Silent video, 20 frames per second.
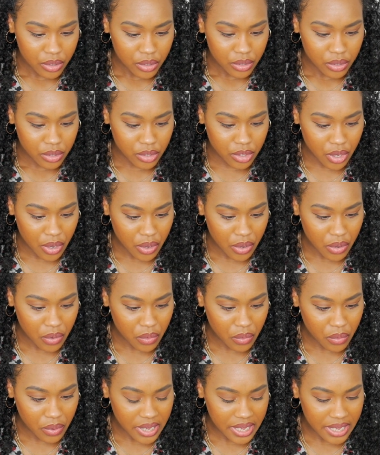
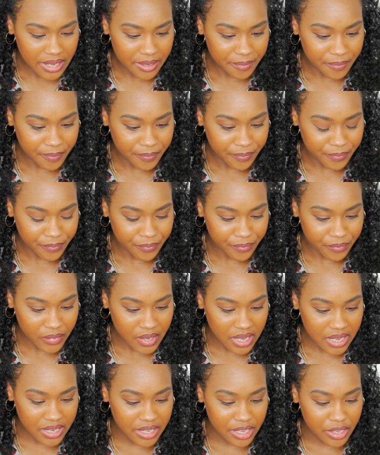So,
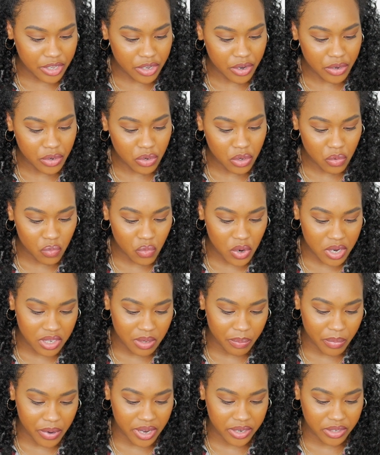it's your new
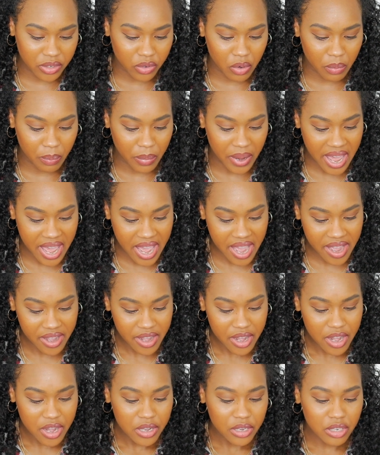wonder product to repair,
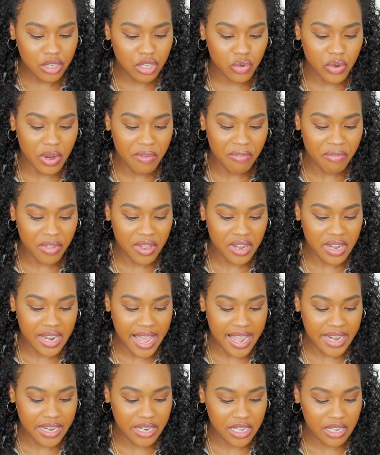strengthen,
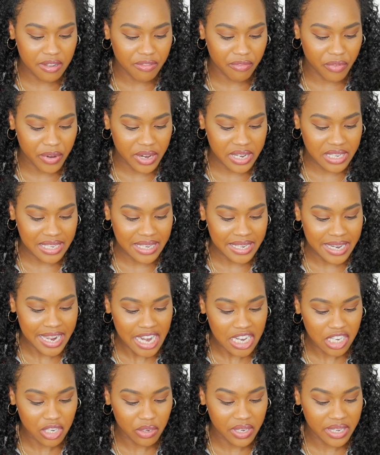and defrizz
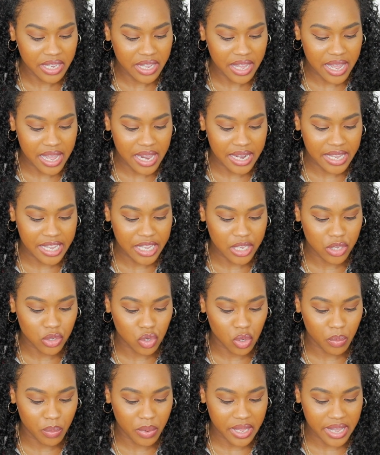naturally curly and
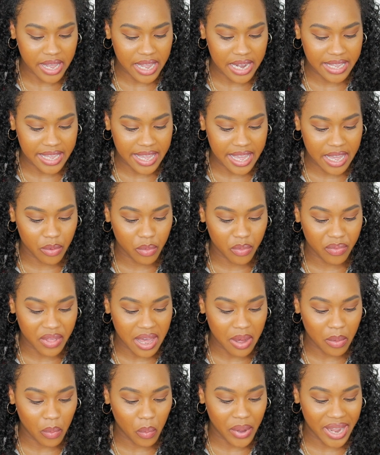super curly hair
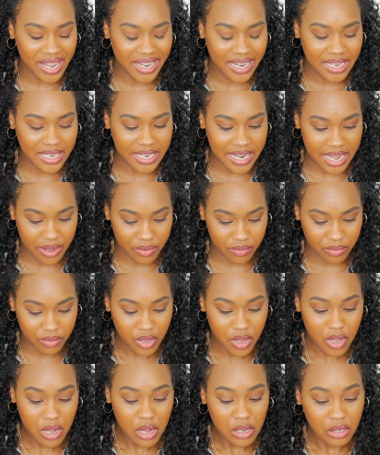without weighing it down.
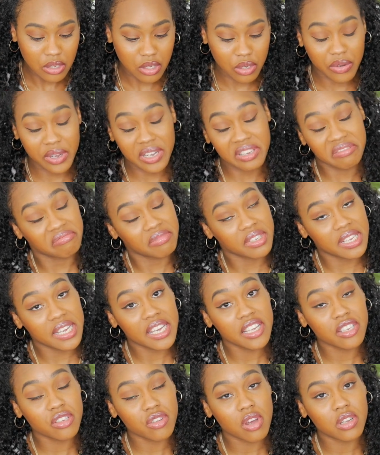So,
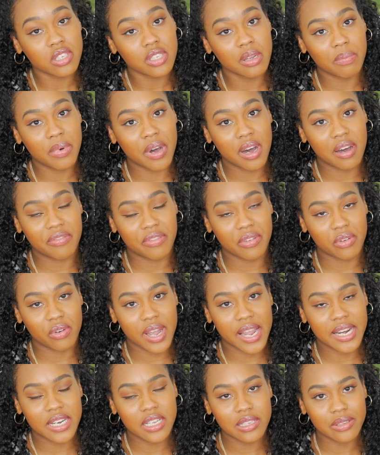it's got some part of it
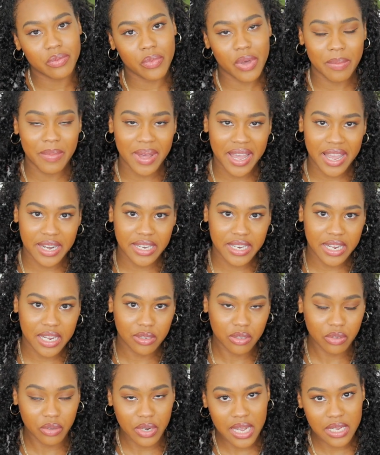right. It doesn't weigh my hair
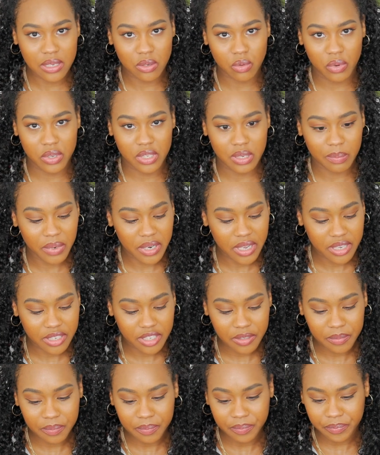down, so that's always a
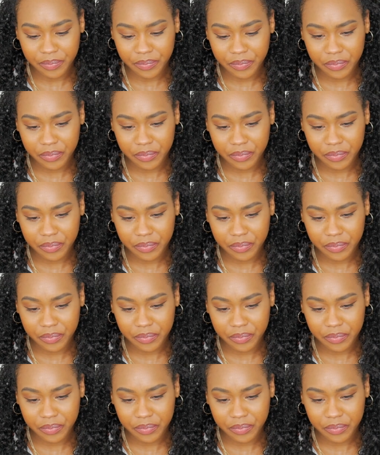plus.